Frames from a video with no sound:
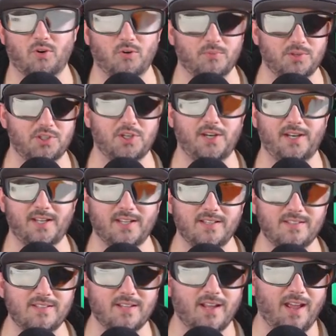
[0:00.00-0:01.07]
machine
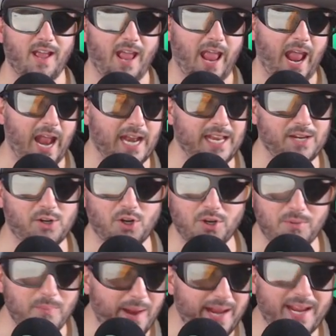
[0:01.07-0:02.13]
is. And he
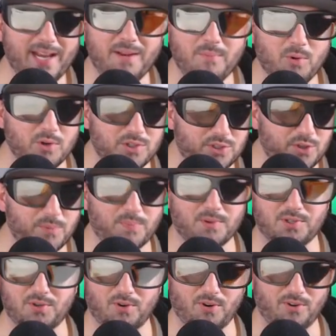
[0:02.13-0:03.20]
couldn't make any more super
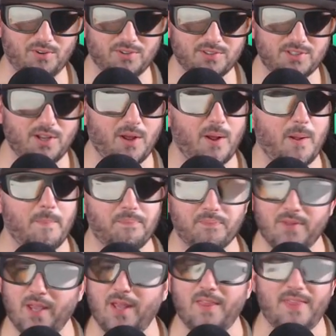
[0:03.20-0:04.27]
Skrulls.
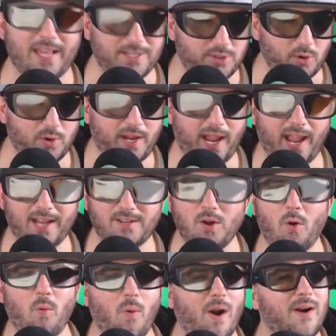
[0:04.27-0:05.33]
That's okay.
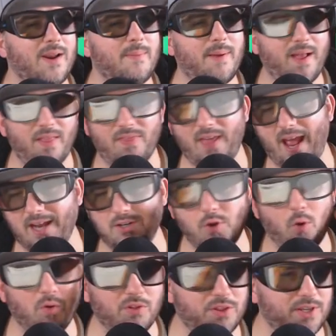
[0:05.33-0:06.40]
Don't worry about that.
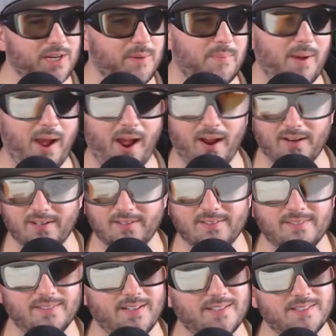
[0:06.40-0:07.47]
Don't think about it.
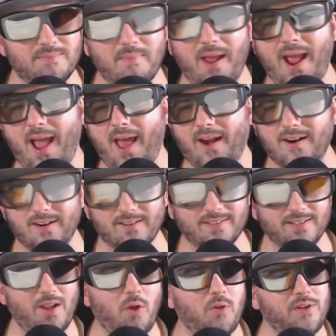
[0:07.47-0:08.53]
Doesn't matter.
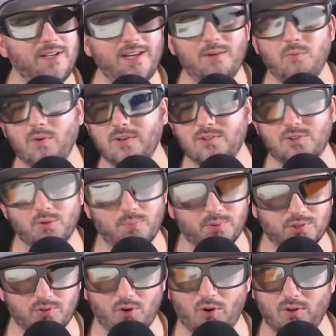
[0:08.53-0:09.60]
They only need one super
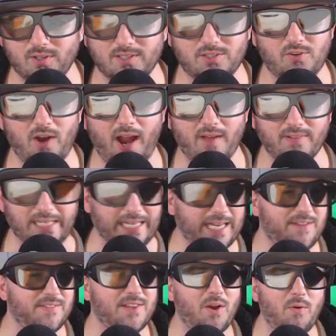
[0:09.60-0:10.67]
Skrull and it's Gravik,
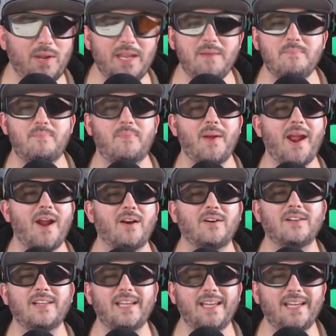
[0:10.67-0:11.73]
even though he
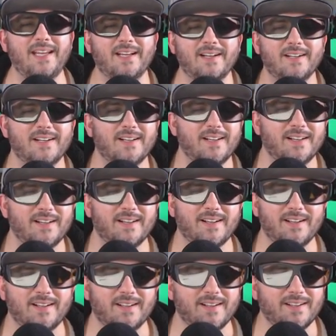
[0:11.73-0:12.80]
barely
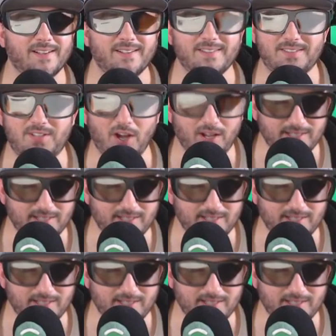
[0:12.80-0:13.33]
does